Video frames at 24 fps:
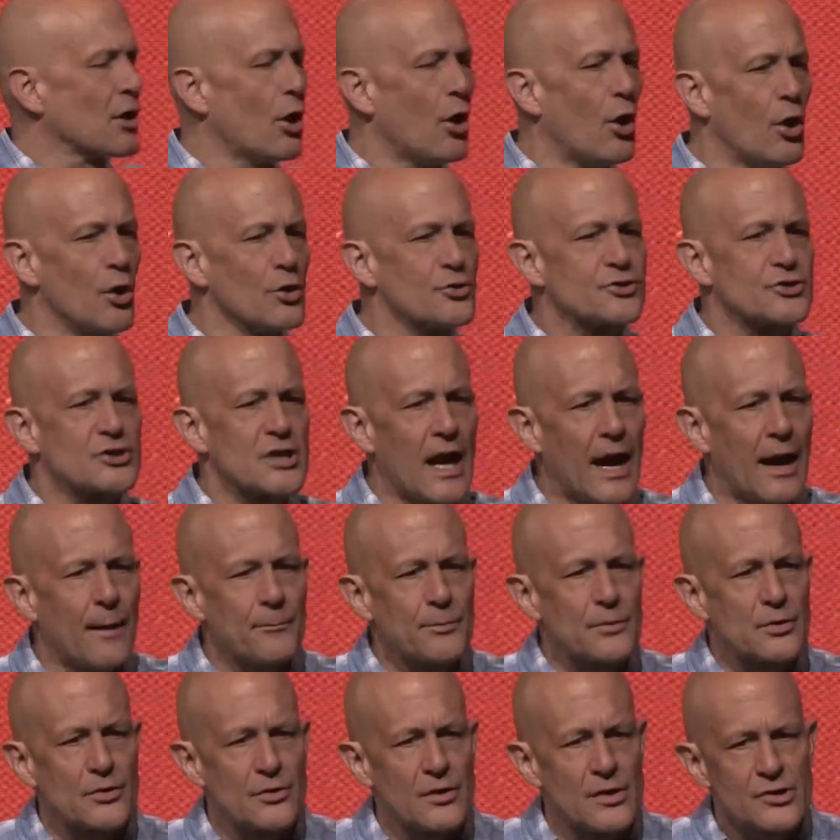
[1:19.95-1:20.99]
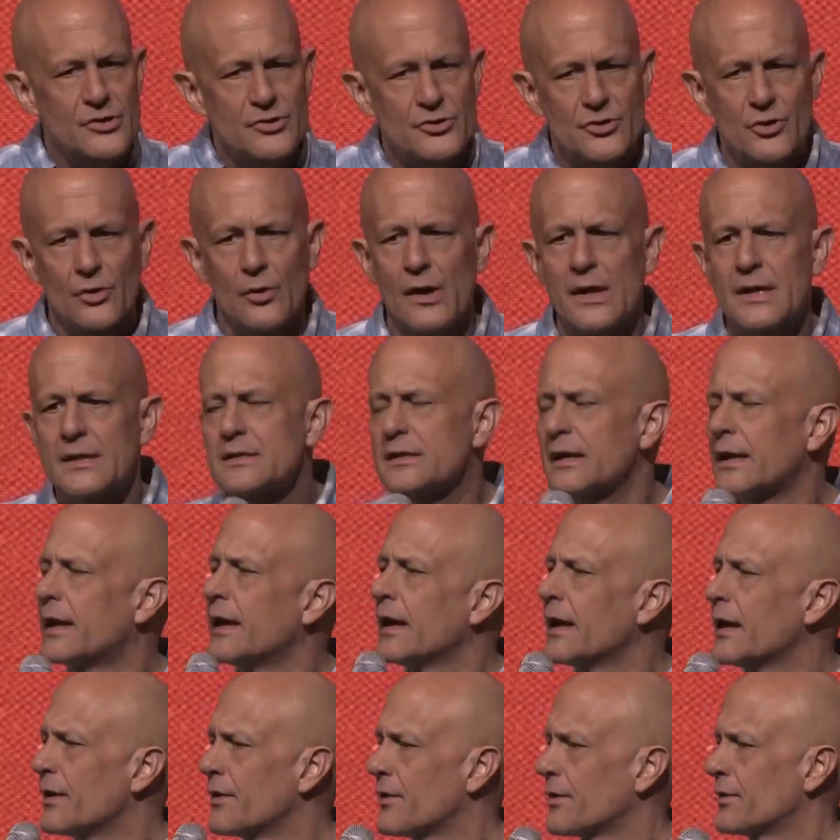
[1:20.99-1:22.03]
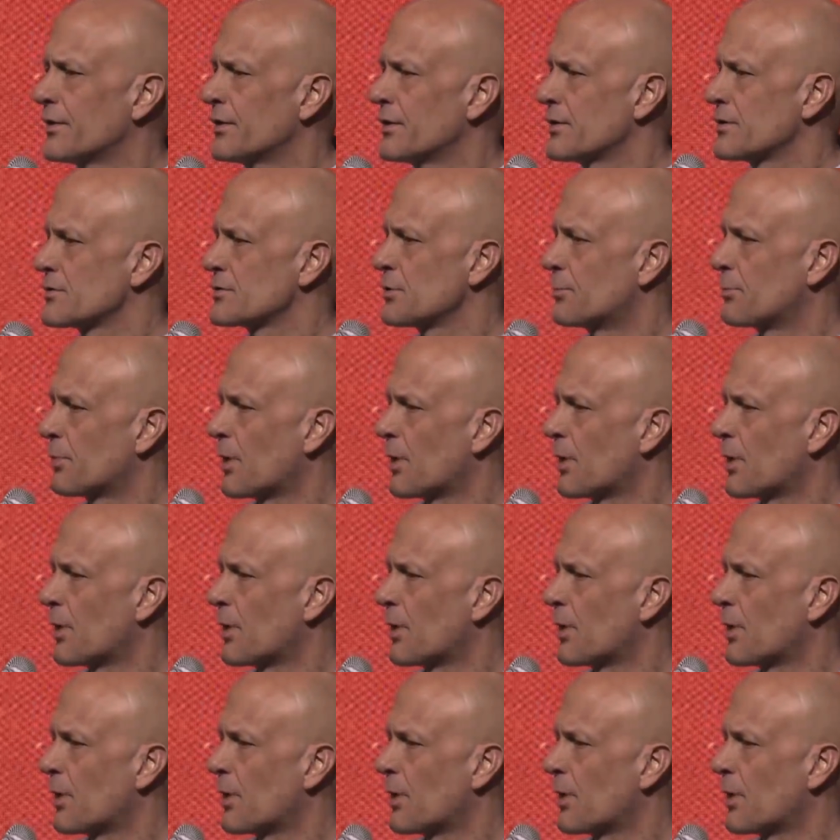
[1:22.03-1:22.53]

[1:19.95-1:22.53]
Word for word: the whole chapter is joined together. So,